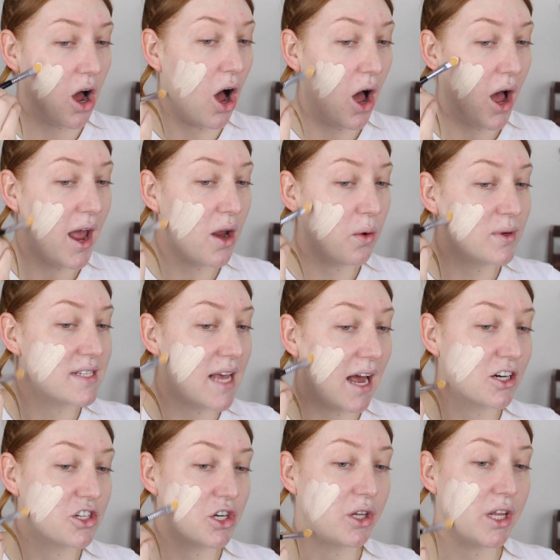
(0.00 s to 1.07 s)
I was
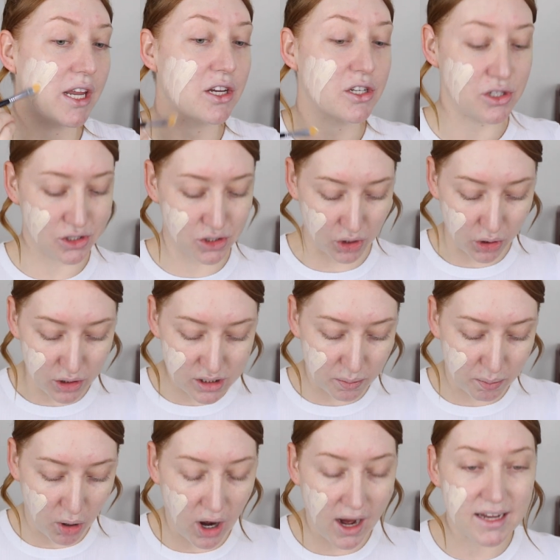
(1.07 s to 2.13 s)
actually so
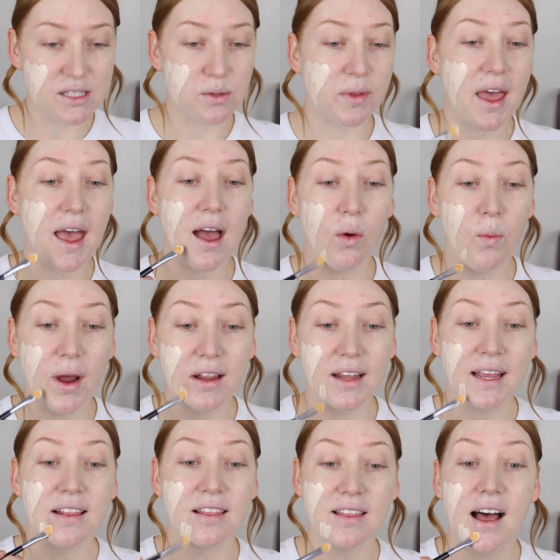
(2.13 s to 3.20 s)
surprised with how well
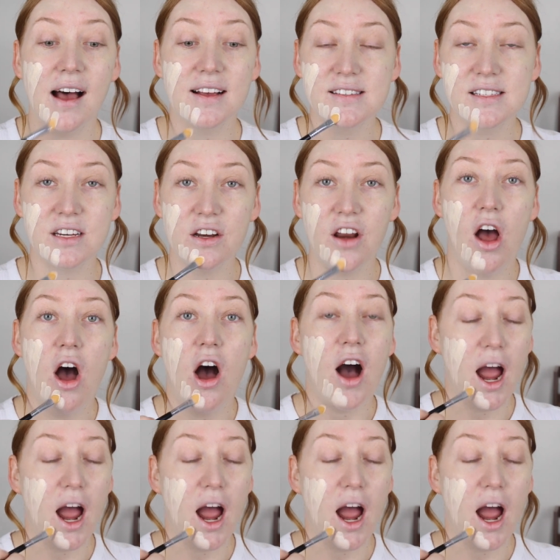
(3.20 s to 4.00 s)
it lasted.